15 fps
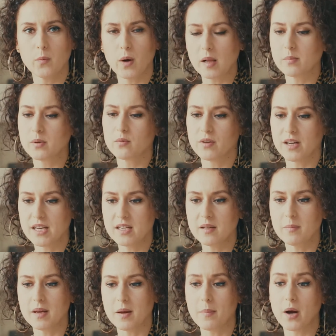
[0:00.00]
while
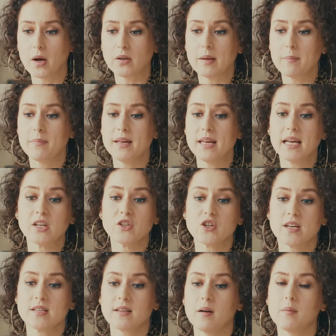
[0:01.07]
berating me about being in
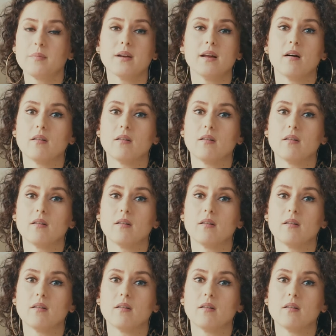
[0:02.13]
Jay's company